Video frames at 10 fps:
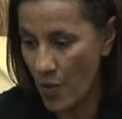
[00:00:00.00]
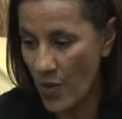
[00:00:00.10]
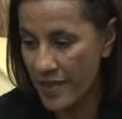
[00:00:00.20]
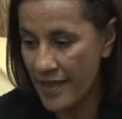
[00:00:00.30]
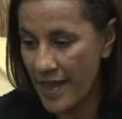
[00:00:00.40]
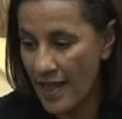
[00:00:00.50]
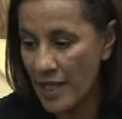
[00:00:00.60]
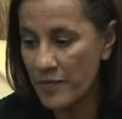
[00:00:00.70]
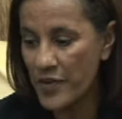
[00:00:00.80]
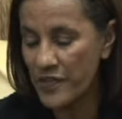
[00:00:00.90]
With the
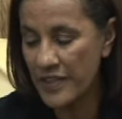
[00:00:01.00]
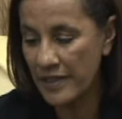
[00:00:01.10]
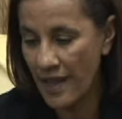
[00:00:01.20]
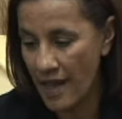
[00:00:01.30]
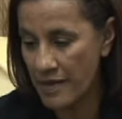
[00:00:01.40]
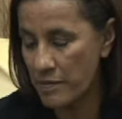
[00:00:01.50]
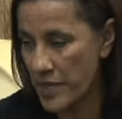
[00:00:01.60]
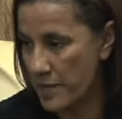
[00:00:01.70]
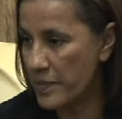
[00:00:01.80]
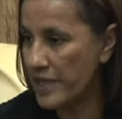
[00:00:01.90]
help of a lot of
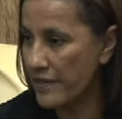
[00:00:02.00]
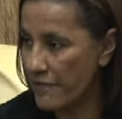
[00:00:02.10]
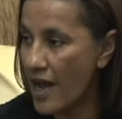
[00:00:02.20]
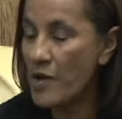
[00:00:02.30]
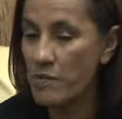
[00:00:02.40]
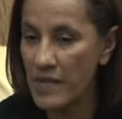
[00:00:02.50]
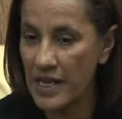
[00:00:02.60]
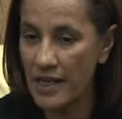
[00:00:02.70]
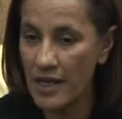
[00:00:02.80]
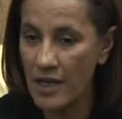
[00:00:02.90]
people around
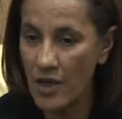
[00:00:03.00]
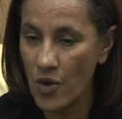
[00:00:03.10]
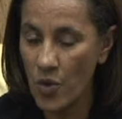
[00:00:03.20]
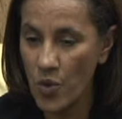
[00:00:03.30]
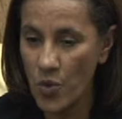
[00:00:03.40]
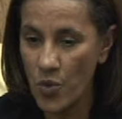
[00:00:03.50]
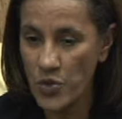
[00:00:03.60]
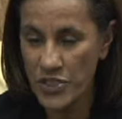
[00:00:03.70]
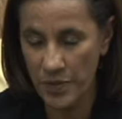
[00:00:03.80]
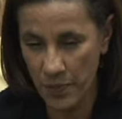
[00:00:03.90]
me who
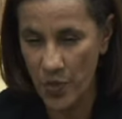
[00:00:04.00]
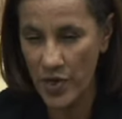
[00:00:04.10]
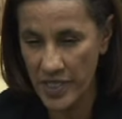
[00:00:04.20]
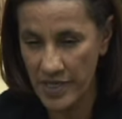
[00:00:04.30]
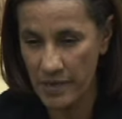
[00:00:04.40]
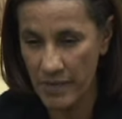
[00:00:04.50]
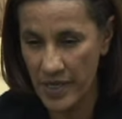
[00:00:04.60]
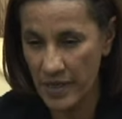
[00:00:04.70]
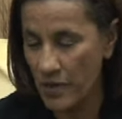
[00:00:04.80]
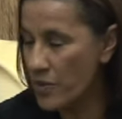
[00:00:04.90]
supported
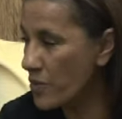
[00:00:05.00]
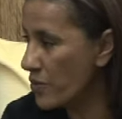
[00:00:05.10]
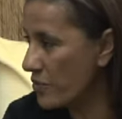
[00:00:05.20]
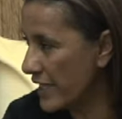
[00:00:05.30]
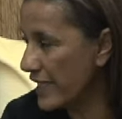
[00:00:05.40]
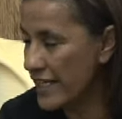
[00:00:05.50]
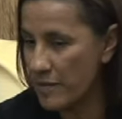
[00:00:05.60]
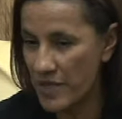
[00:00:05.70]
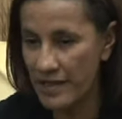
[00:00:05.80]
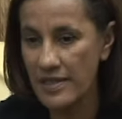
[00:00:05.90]
me, who really
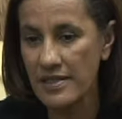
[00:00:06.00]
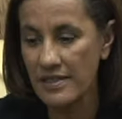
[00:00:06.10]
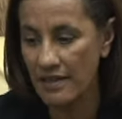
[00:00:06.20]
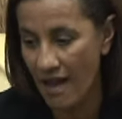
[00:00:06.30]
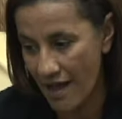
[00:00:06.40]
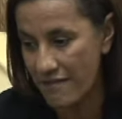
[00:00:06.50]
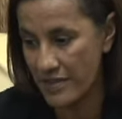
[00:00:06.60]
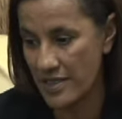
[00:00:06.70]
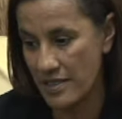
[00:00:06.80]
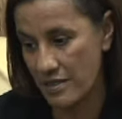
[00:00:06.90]
gave me this
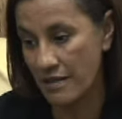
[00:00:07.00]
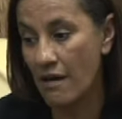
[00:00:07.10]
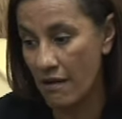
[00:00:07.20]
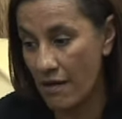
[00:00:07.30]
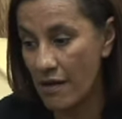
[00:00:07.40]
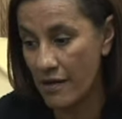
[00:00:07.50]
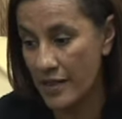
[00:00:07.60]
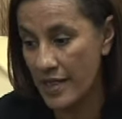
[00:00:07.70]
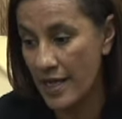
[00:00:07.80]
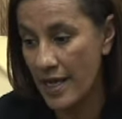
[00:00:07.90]
confidence to go on,